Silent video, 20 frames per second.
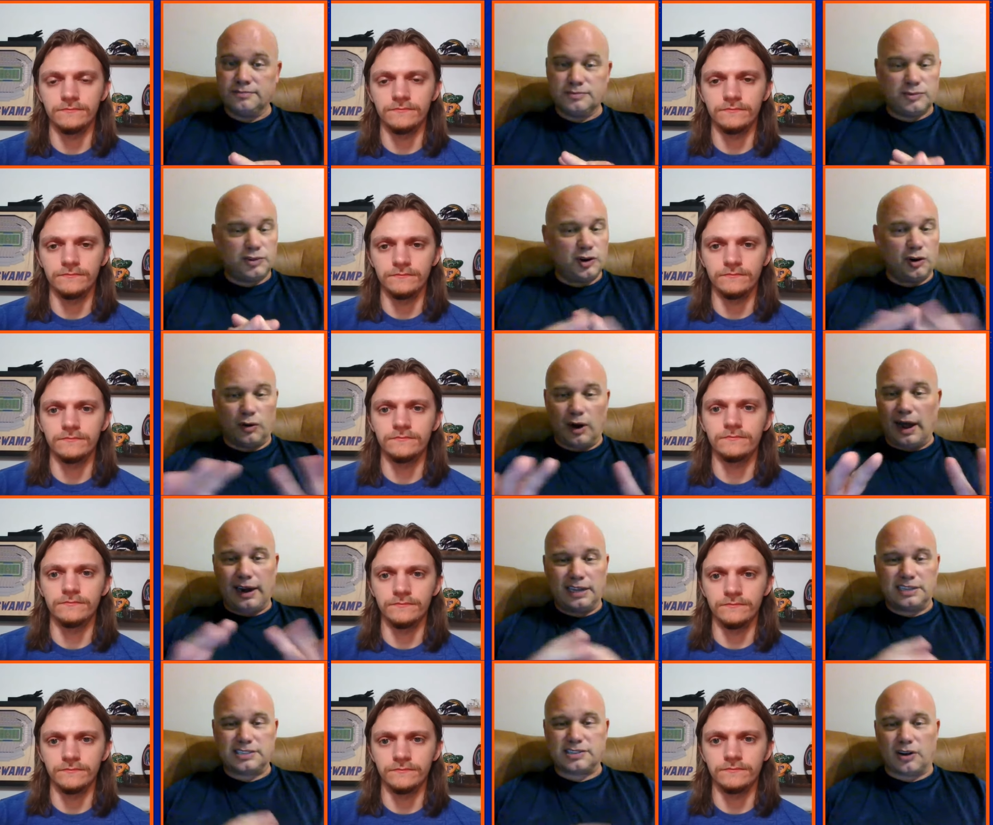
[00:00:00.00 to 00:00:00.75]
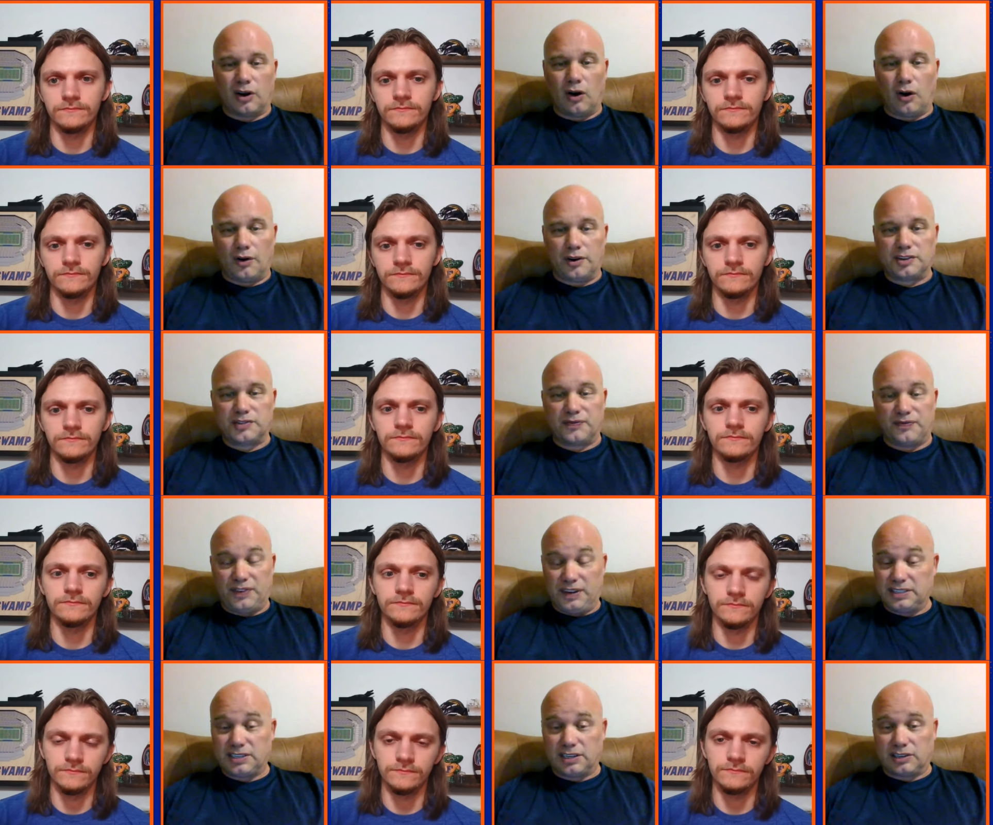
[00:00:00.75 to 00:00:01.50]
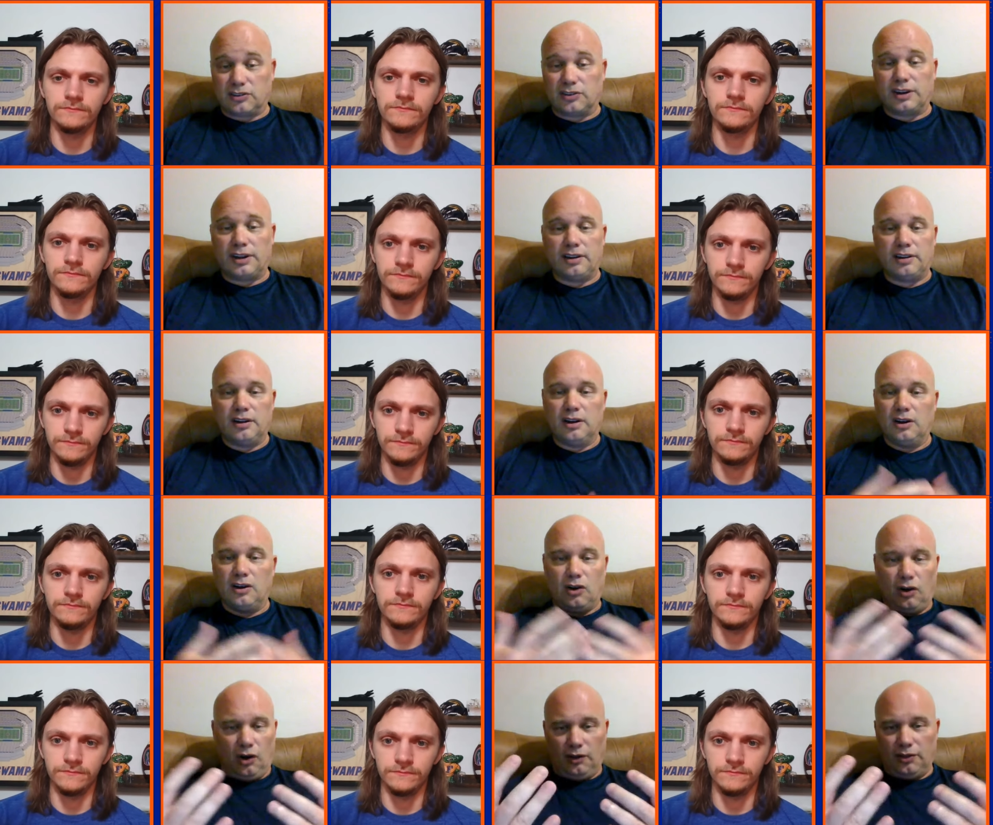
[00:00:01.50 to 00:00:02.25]
Speaker 1: You're right. It's the hardest physically
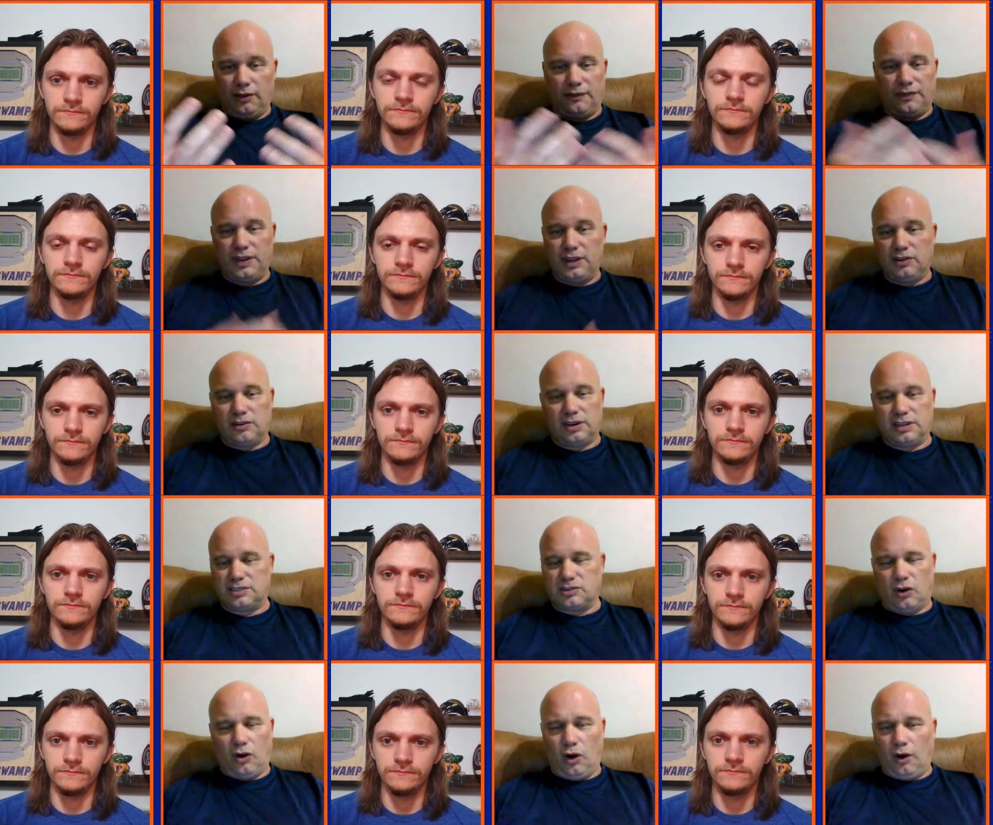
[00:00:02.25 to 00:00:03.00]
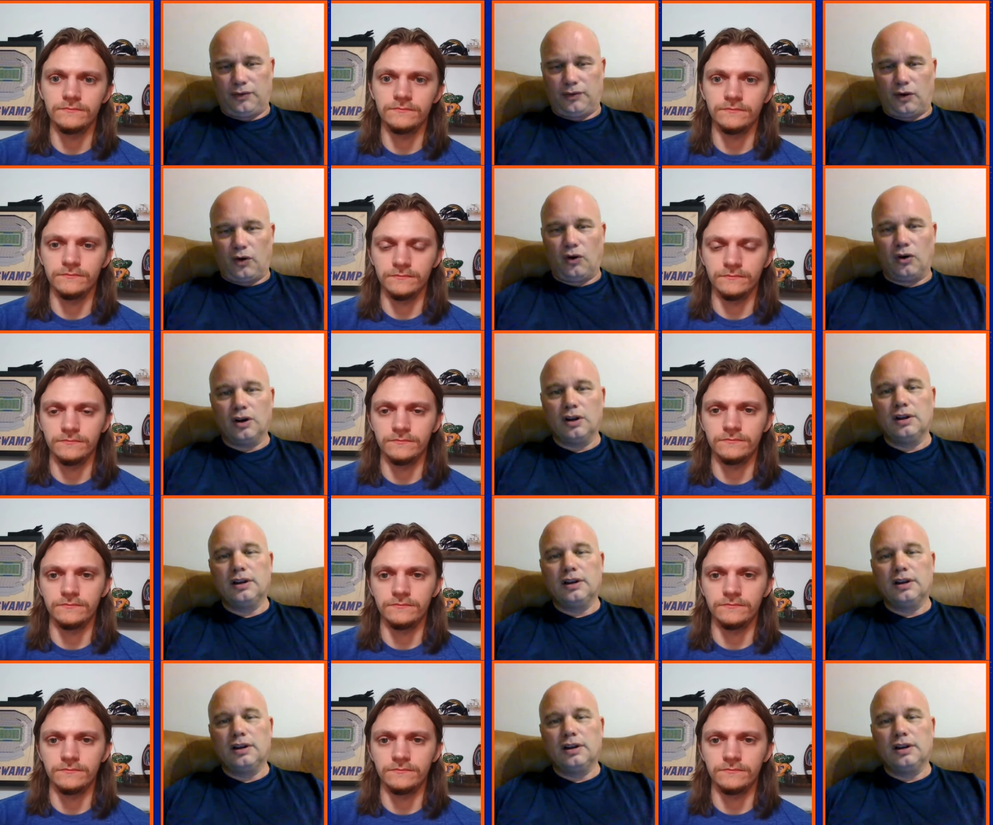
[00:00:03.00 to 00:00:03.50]
on the field. It's awful.